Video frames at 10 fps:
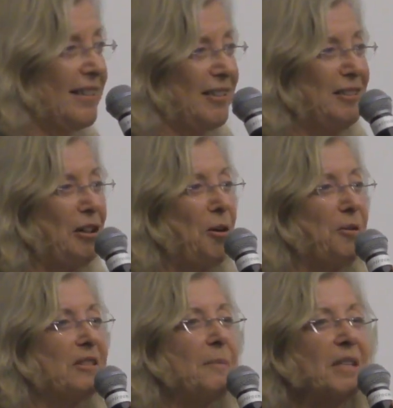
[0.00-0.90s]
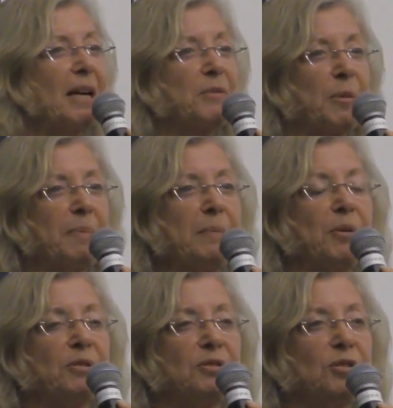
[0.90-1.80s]
So sometimes when
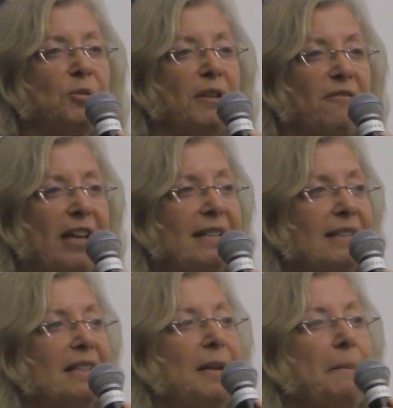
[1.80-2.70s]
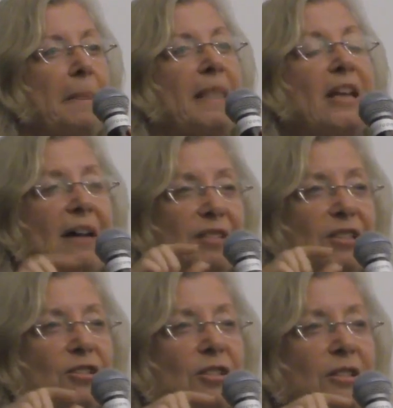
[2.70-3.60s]
people do an event, you have to,
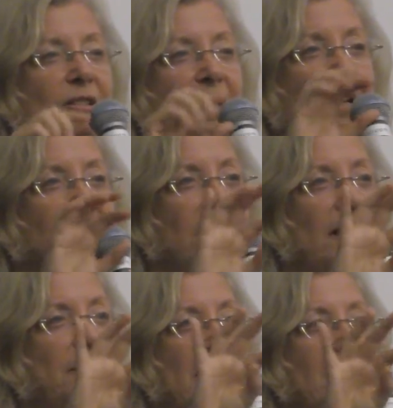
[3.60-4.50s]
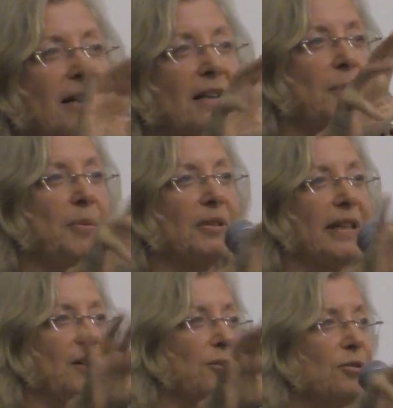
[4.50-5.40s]
they, they make a couple of
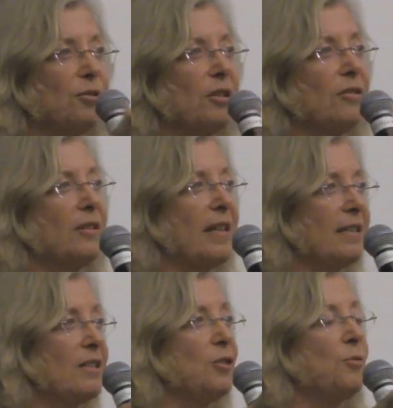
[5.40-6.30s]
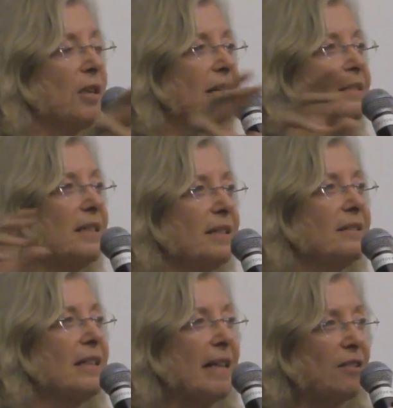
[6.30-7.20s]
letters or something, and you realize that
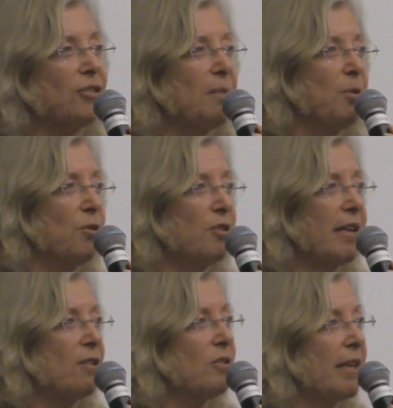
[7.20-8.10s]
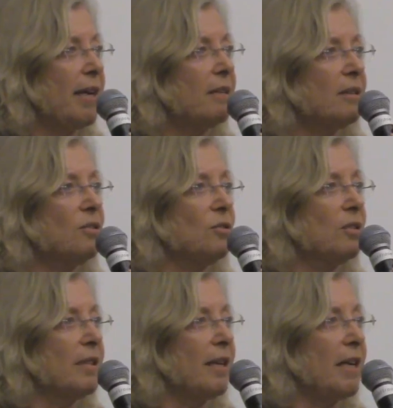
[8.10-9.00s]
it's actually a motorcycle gang that's
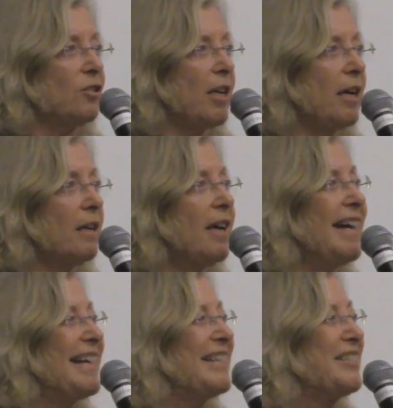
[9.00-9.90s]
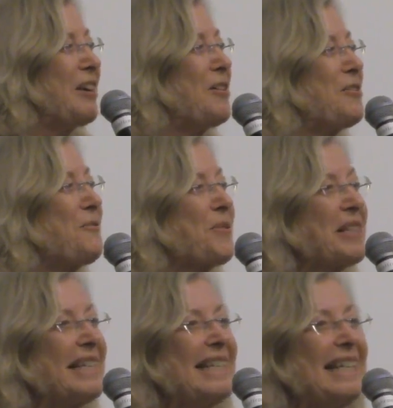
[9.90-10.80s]
using that hashtag. So you
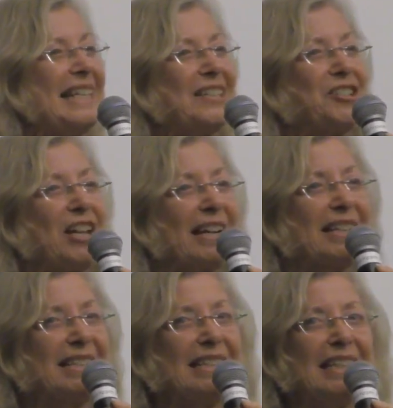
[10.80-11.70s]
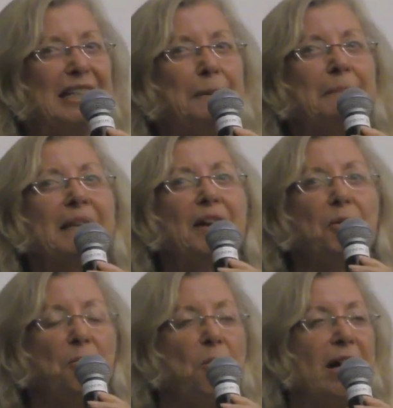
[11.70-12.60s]
really need to check and see
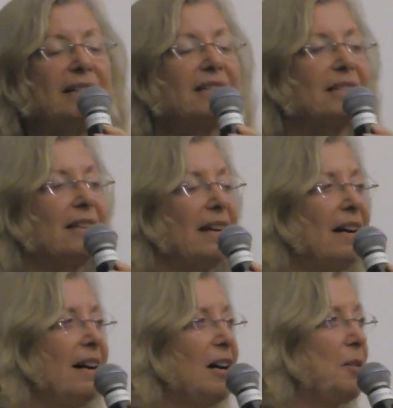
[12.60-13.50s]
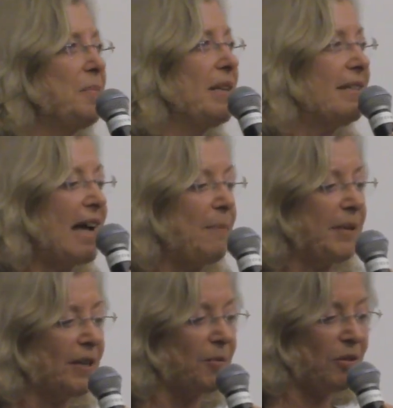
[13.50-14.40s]
what um, is
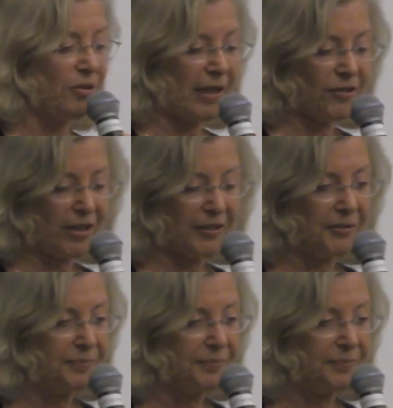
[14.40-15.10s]
happening with those hashtags.